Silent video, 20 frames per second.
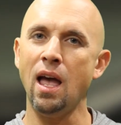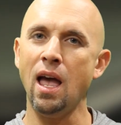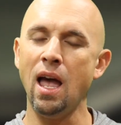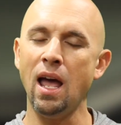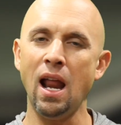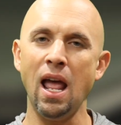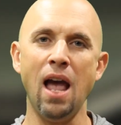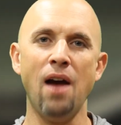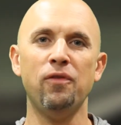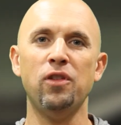
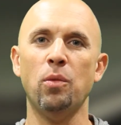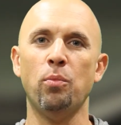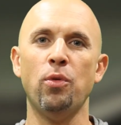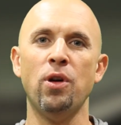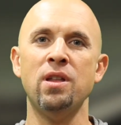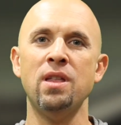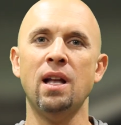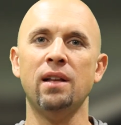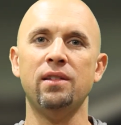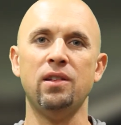And I have to
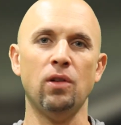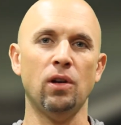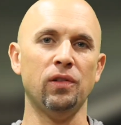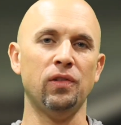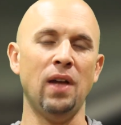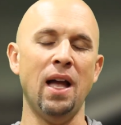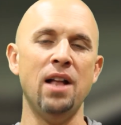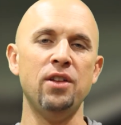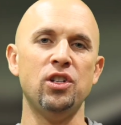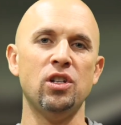bring that to your
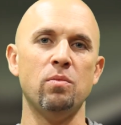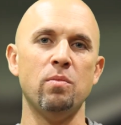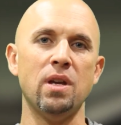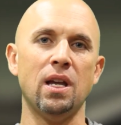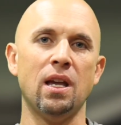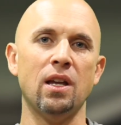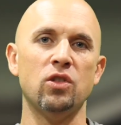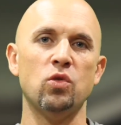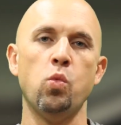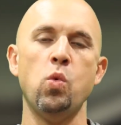attention
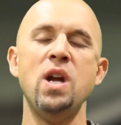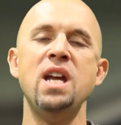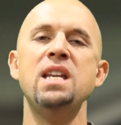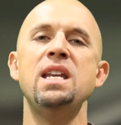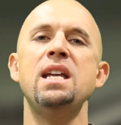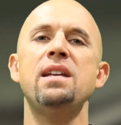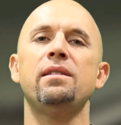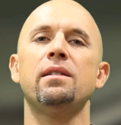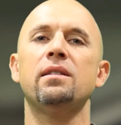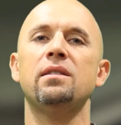because
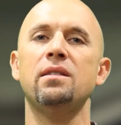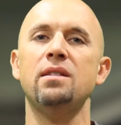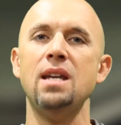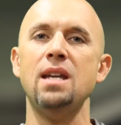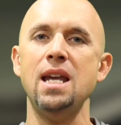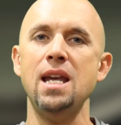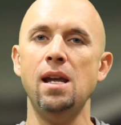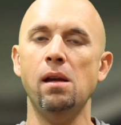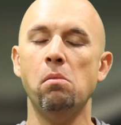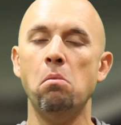we need to
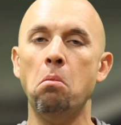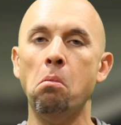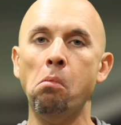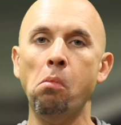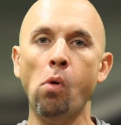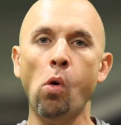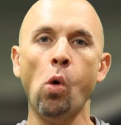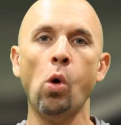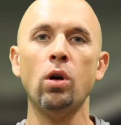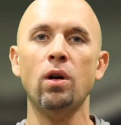see
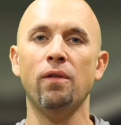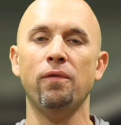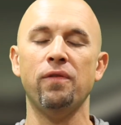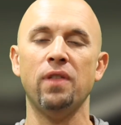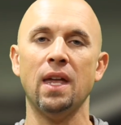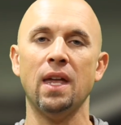more of